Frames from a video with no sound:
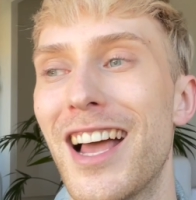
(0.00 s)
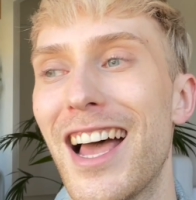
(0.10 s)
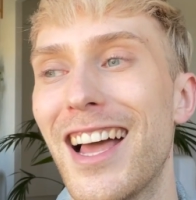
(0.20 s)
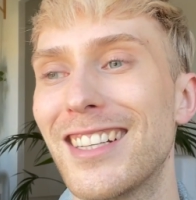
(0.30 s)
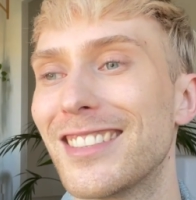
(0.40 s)

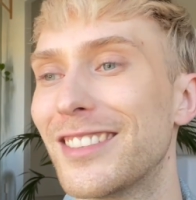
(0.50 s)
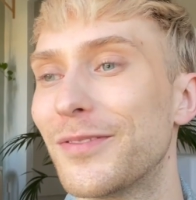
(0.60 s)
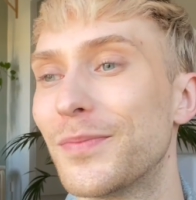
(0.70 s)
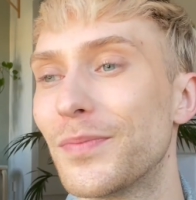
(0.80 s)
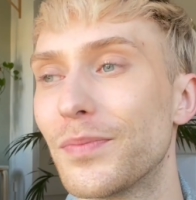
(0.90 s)
And
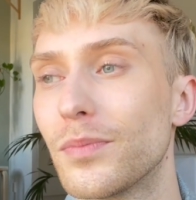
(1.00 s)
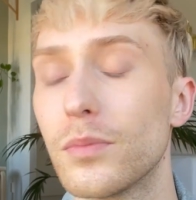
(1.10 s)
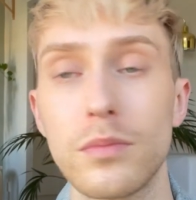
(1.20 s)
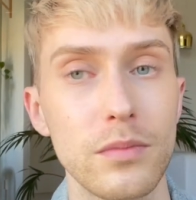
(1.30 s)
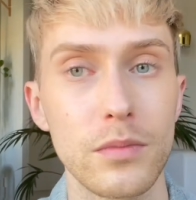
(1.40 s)

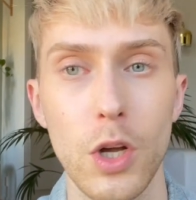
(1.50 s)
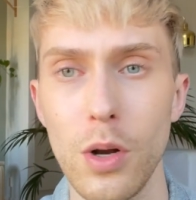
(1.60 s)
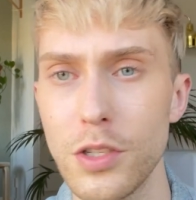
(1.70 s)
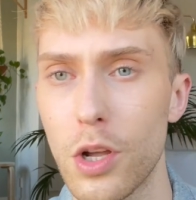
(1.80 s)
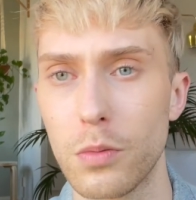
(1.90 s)

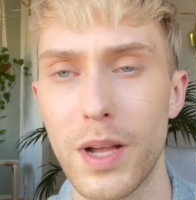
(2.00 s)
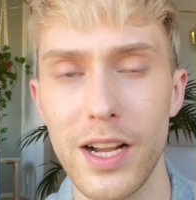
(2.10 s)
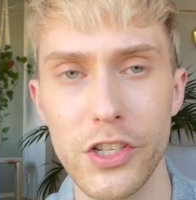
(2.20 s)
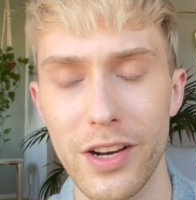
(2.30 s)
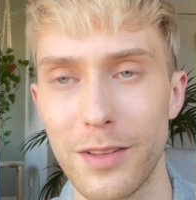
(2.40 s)
also,
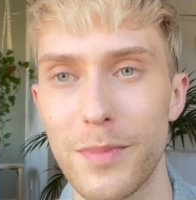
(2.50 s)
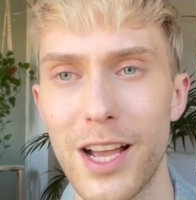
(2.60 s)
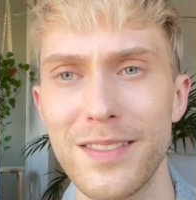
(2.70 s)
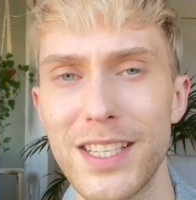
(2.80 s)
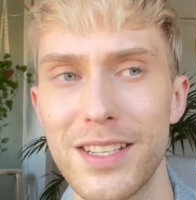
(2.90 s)
actually,
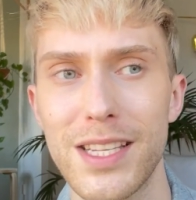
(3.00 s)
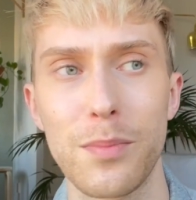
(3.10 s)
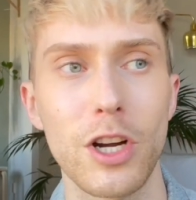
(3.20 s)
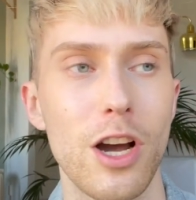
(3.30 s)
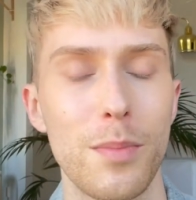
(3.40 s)
I've seen
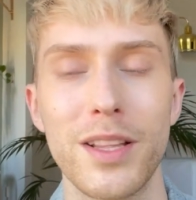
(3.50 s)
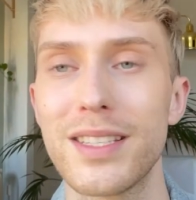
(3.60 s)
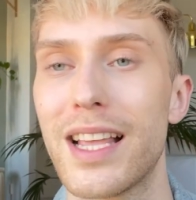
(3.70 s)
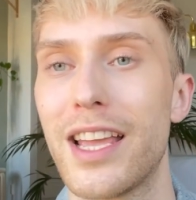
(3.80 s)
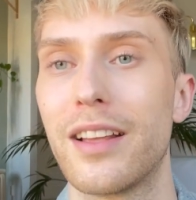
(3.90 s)
some comments
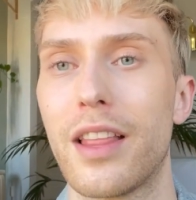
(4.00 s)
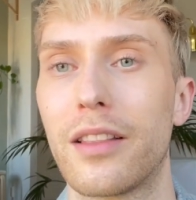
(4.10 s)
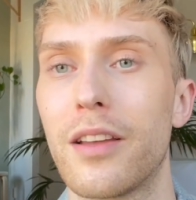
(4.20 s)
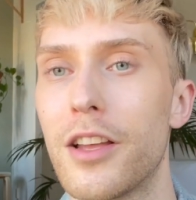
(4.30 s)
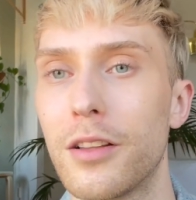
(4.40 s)
saying
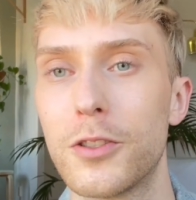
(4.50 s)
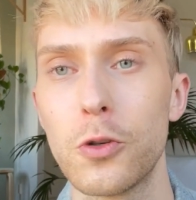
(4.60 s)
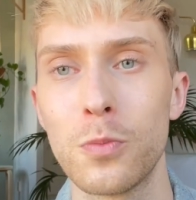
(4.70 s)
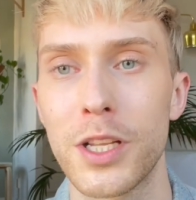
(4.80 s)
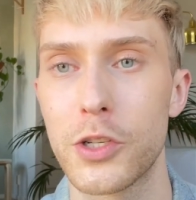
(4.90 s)
that
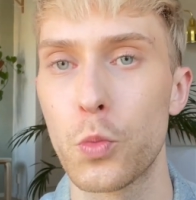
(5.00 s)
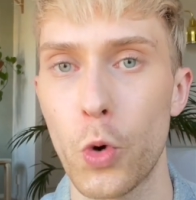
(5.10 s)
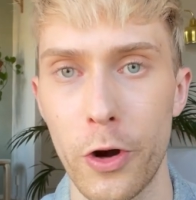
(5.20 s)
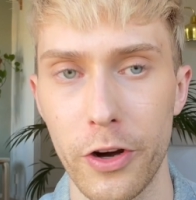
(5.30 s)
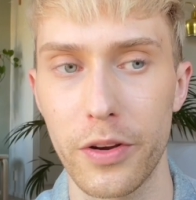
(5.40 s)
too much
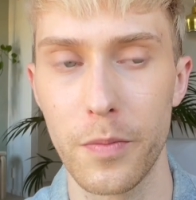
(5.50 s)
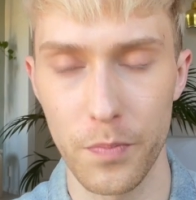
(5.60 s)
work.